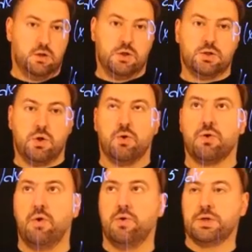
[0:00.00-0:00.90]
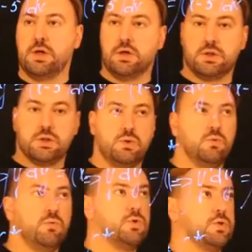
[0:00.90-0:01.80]
So those are two
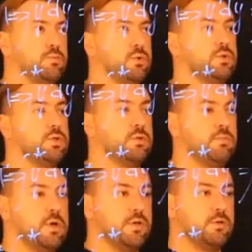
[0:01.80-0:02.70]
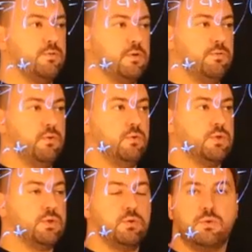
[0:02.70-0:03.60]
most important methods for the
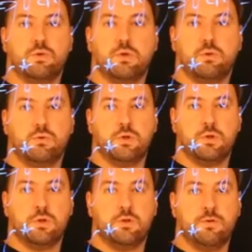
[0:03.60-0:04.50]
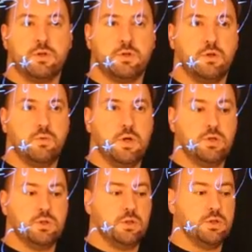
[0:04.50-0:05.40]
first order ordinary differential
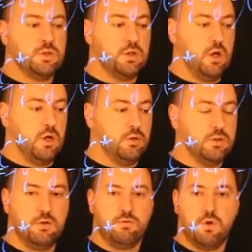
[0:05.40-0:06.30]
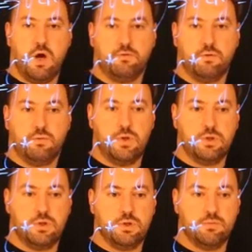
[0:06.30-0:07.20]
equations, and if you have
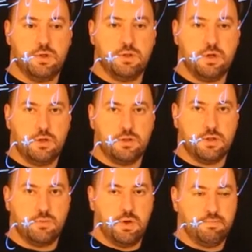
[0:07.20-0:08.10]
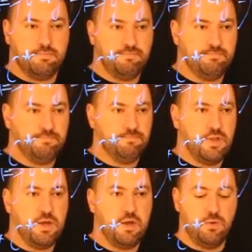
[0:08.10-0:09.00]
questions, please contact me.
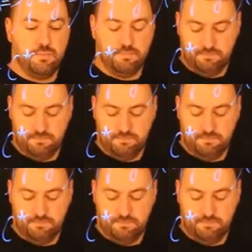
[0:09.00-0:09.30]
Thank you.